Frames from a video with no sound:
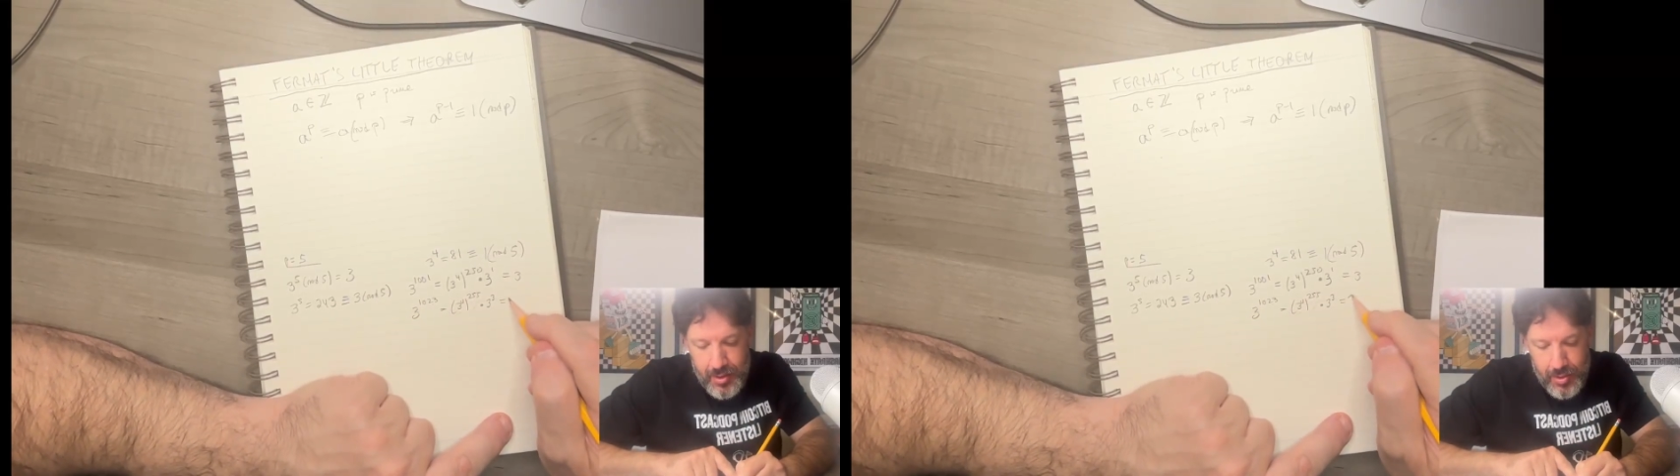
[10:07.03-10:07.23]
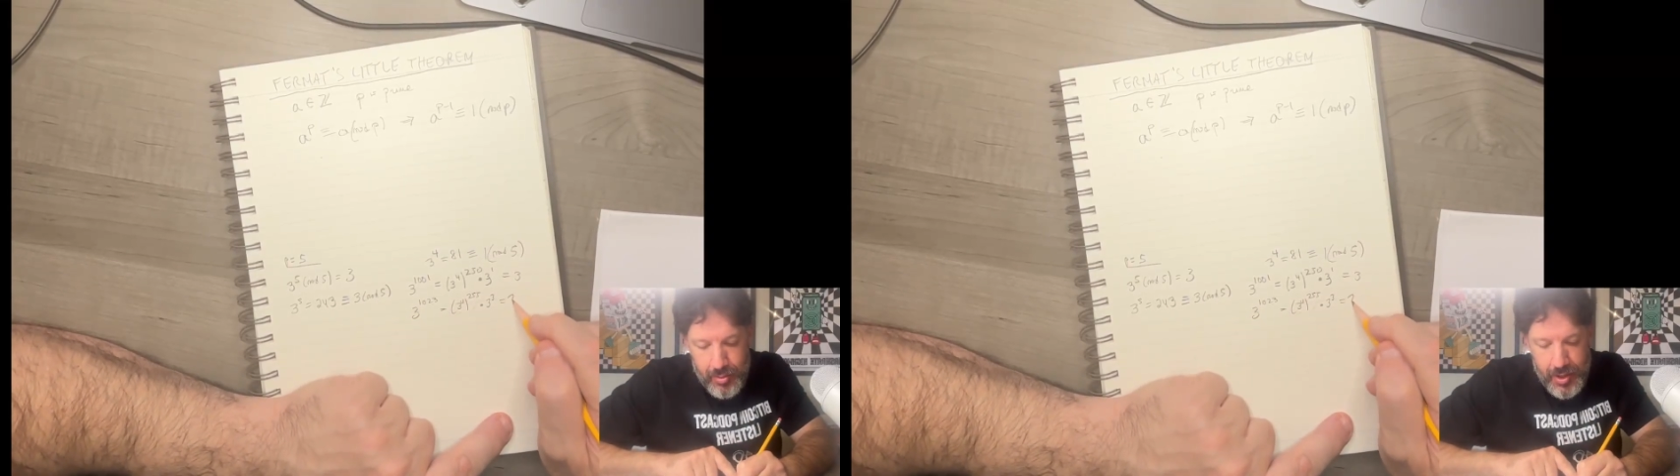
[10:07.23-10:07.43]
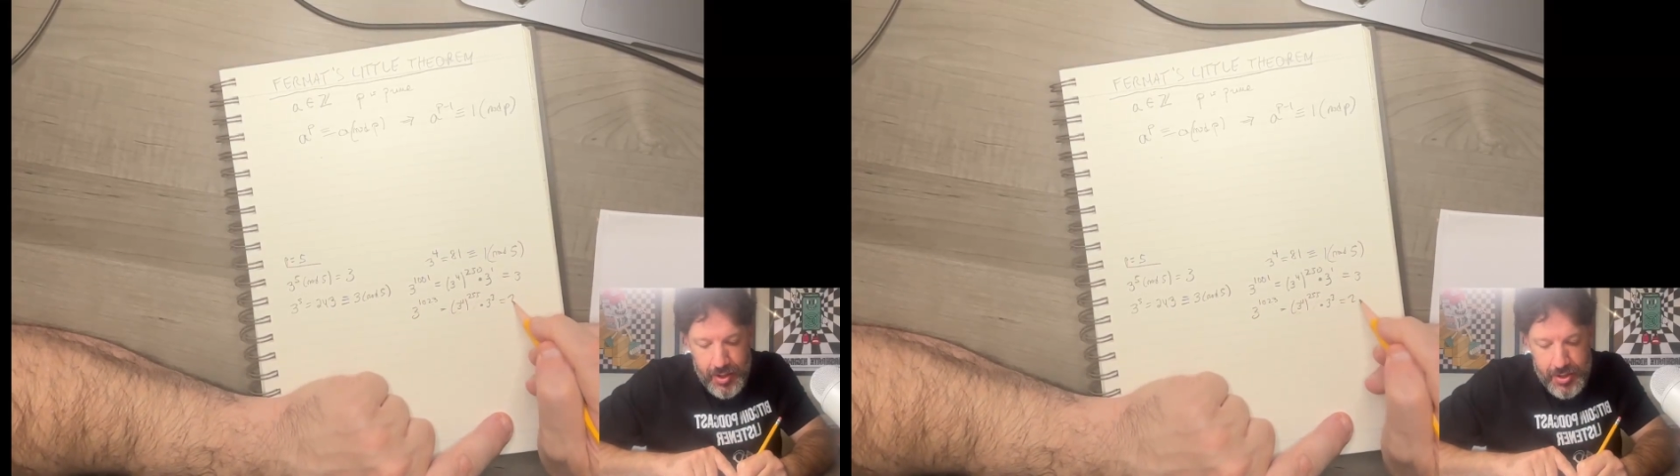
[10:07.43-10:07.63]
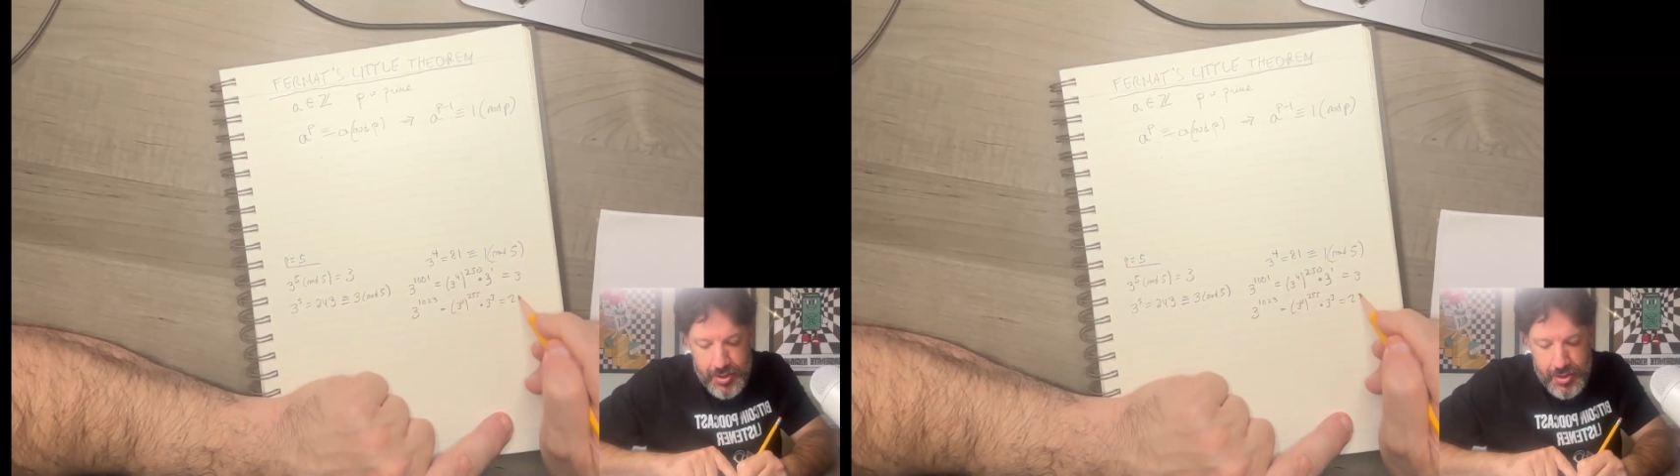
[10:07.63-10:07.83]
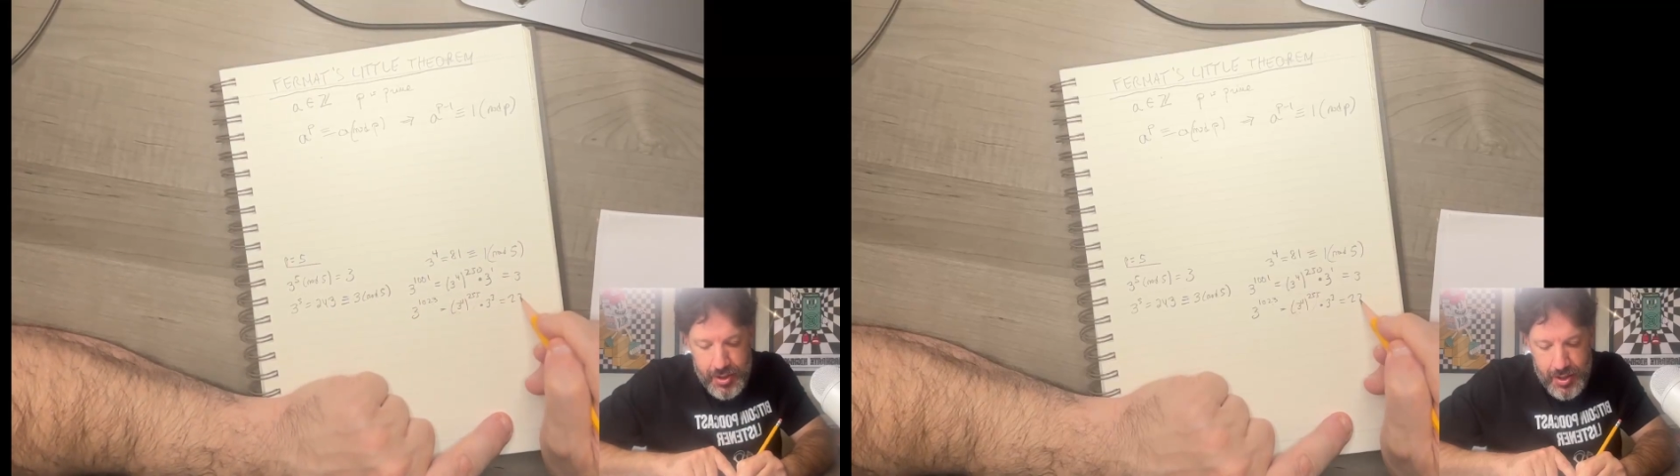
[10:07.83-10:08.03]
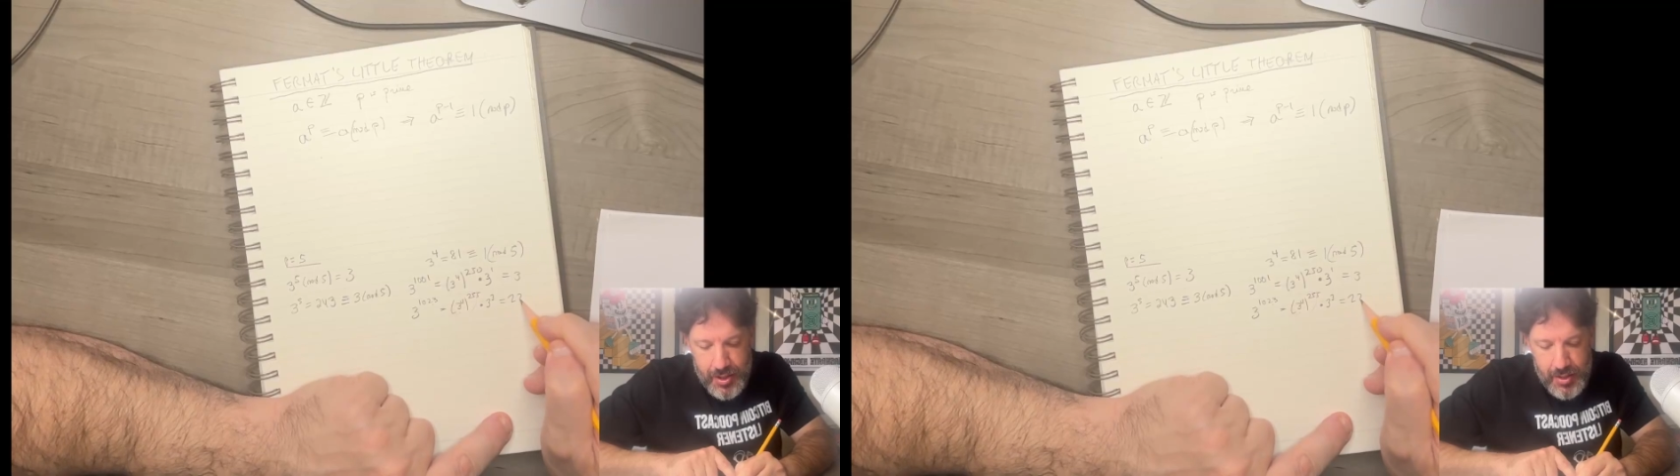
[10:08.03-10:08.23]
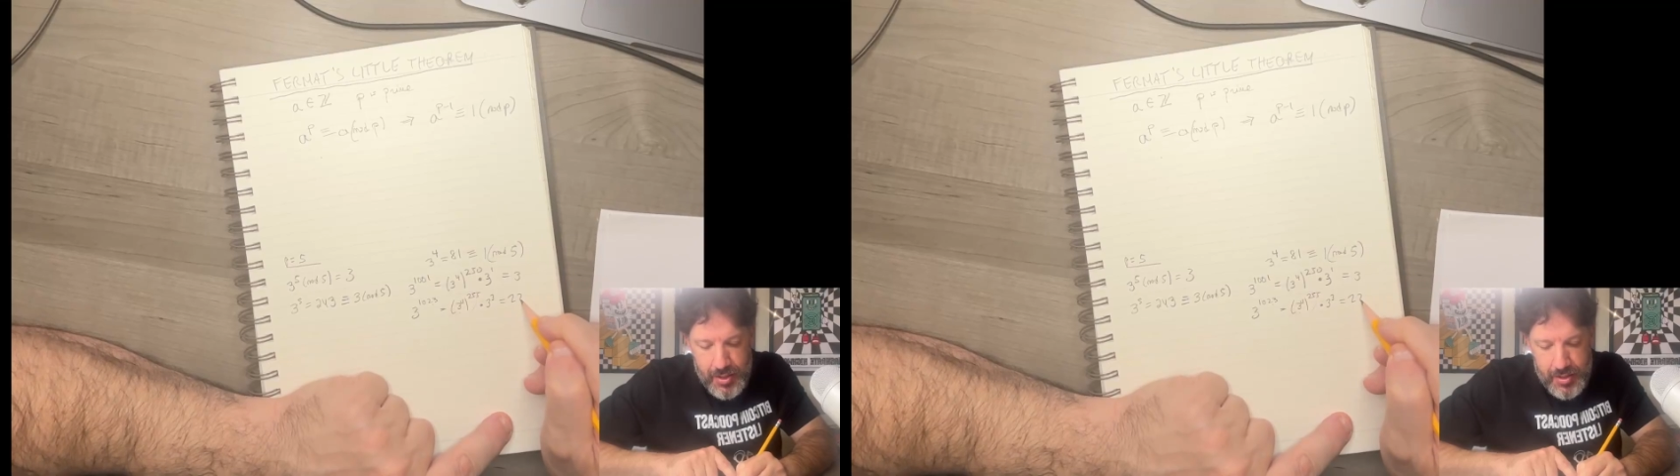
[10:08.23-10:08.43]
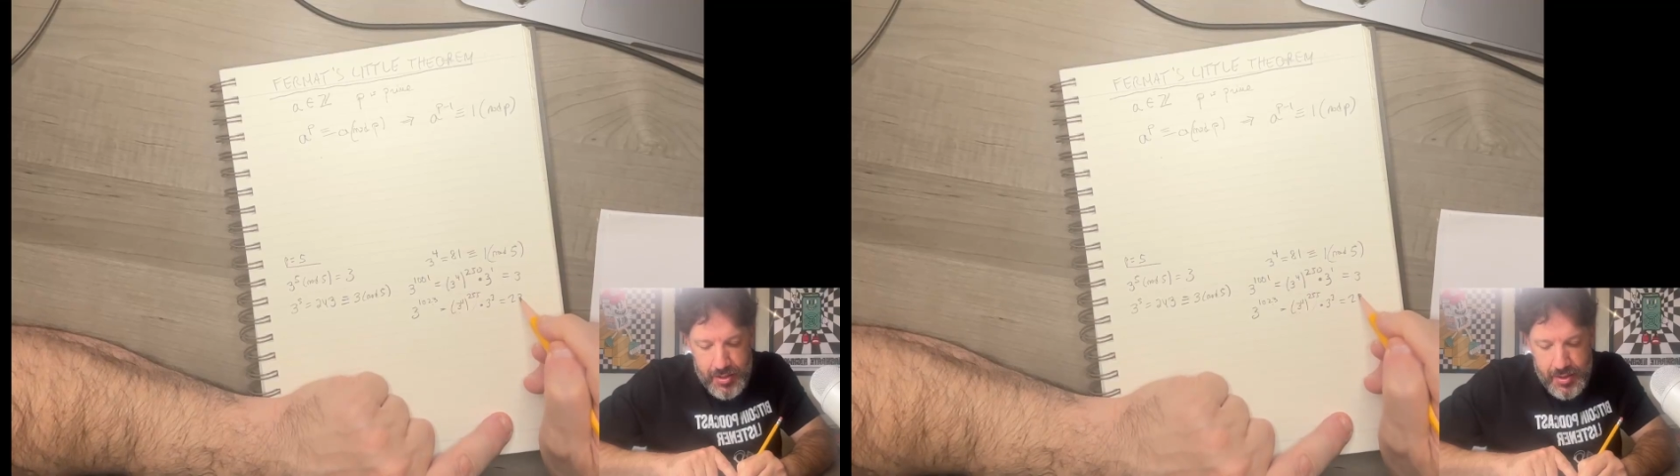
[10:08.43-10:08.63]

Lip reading: which is